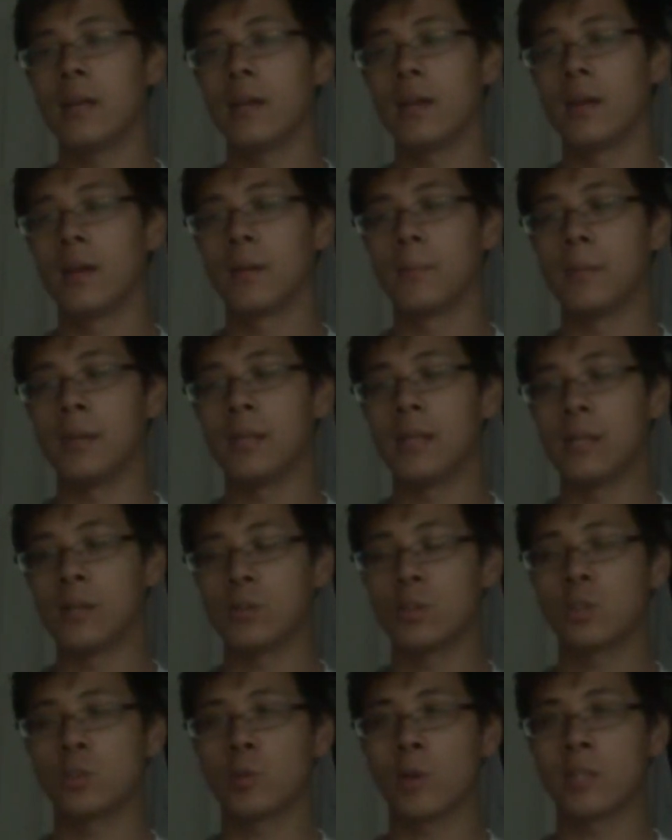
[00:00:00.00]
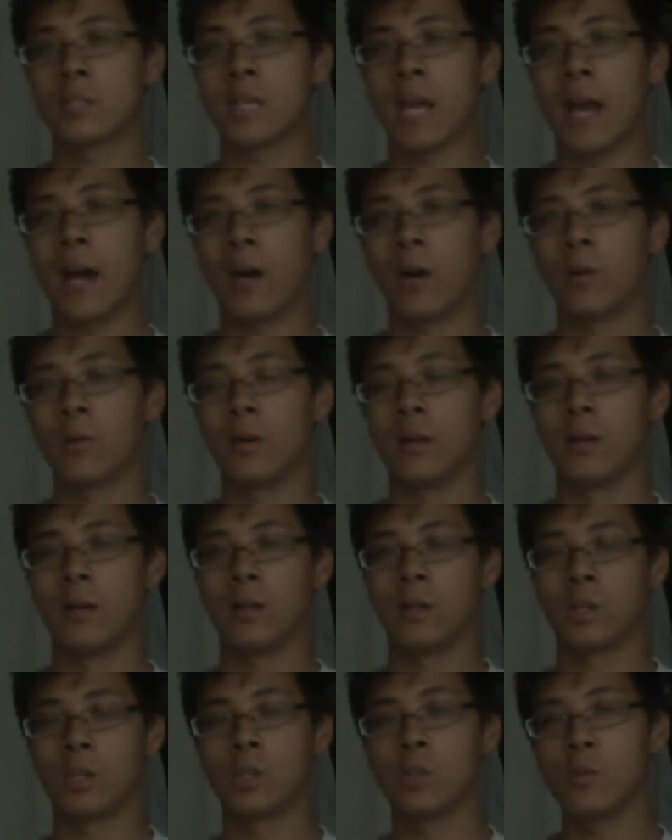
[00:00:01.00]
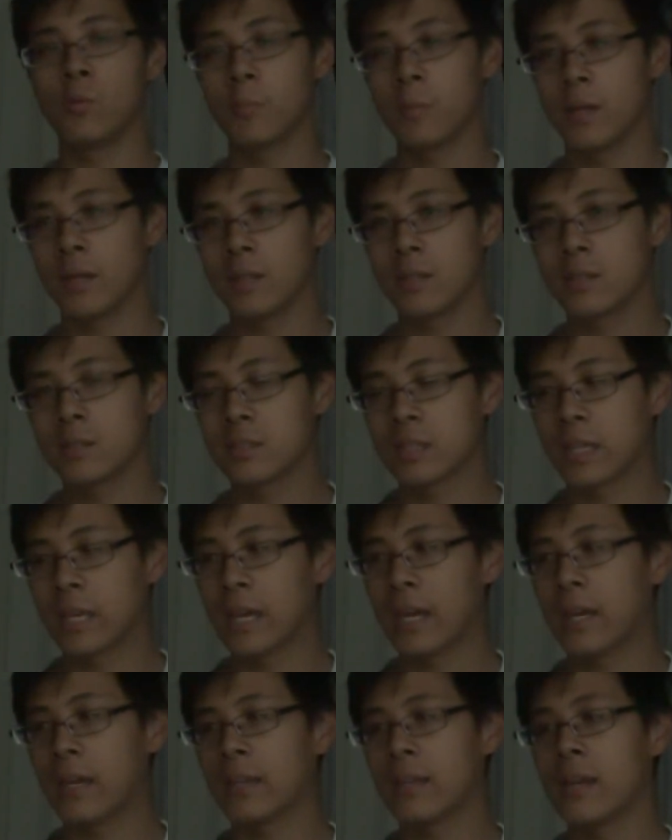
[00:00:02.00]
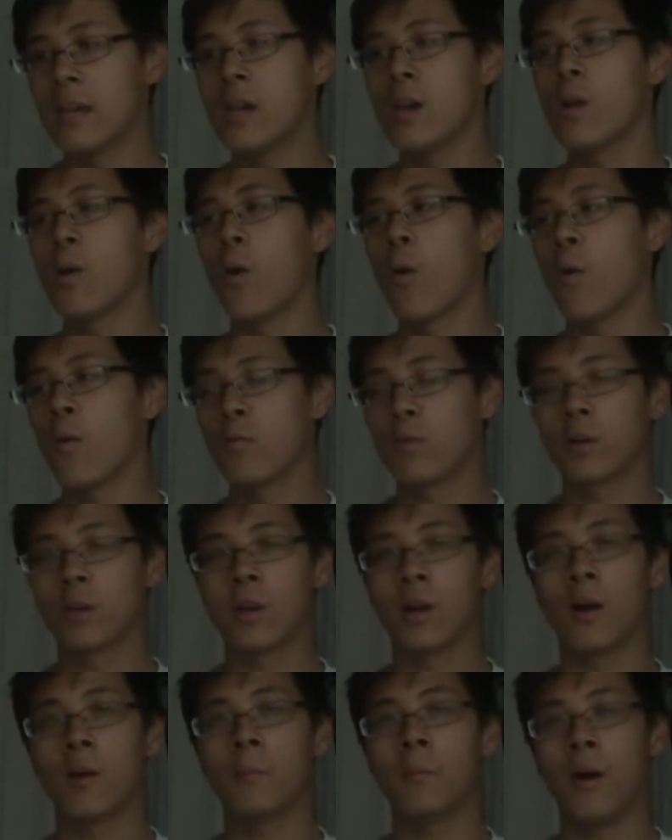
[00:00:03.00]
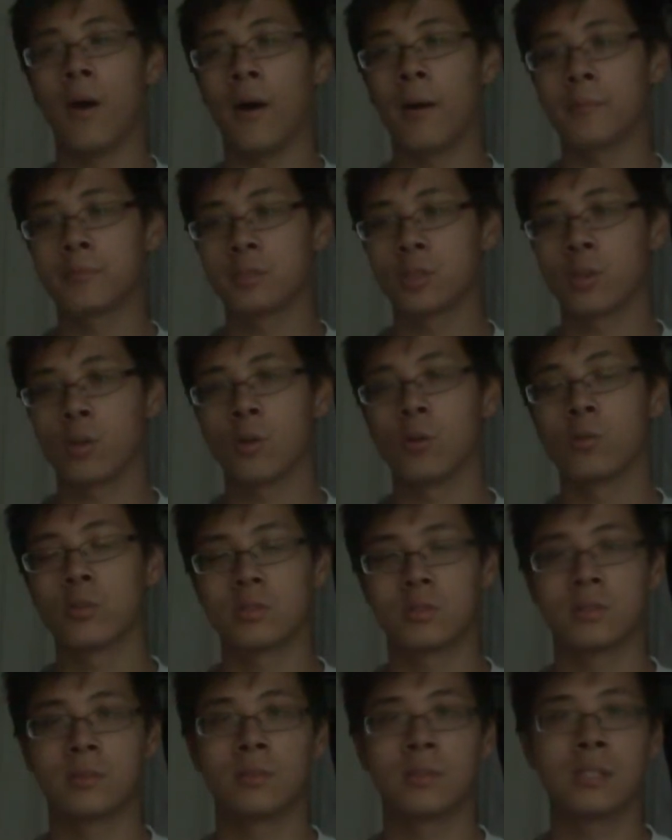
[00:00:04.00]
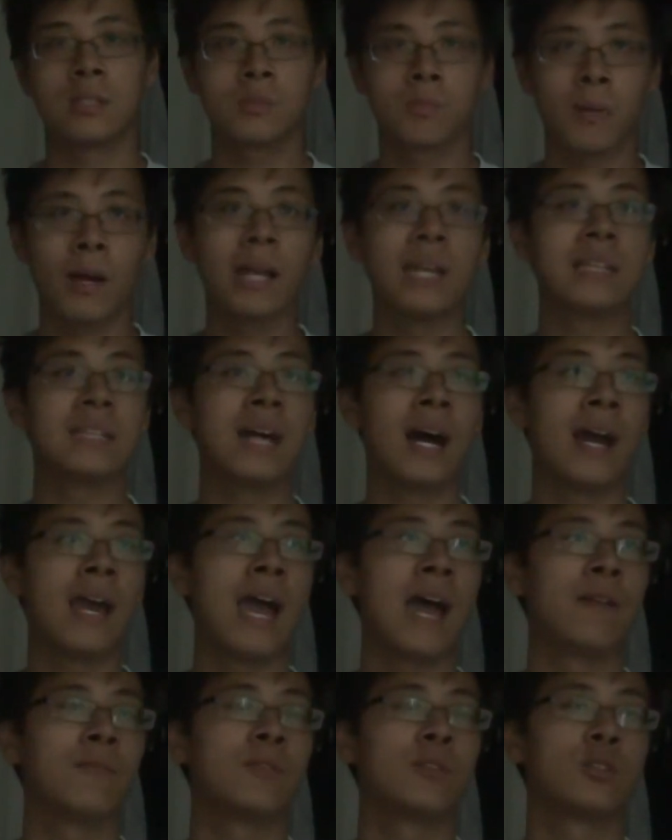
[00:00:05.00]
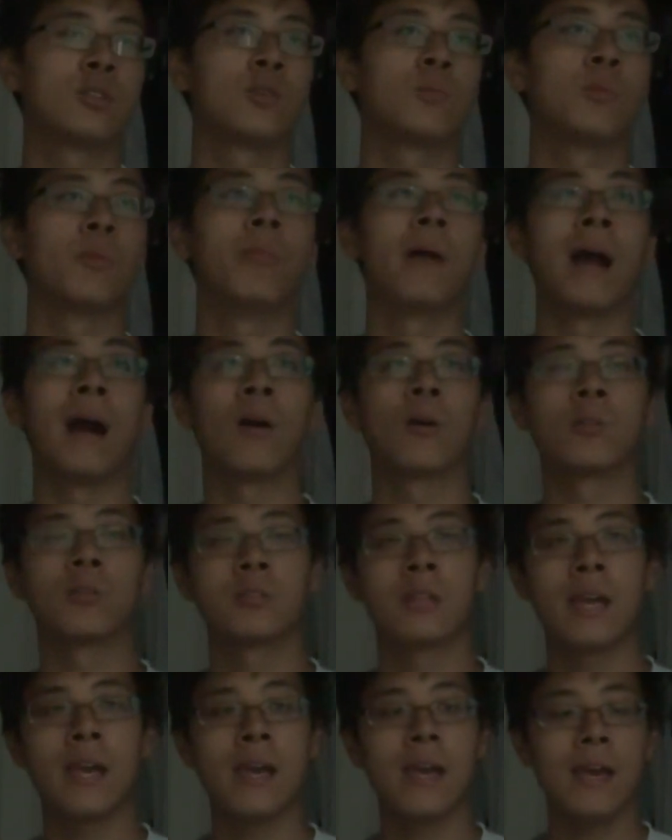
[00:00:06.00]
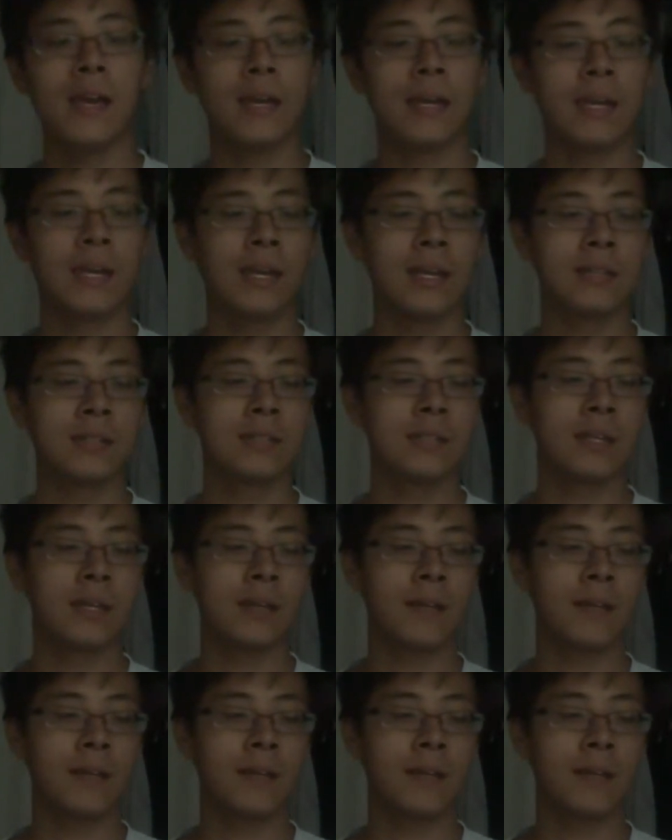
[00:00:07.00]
Um, it illustrates how humans can overcome obstacles despite not having superpowers, and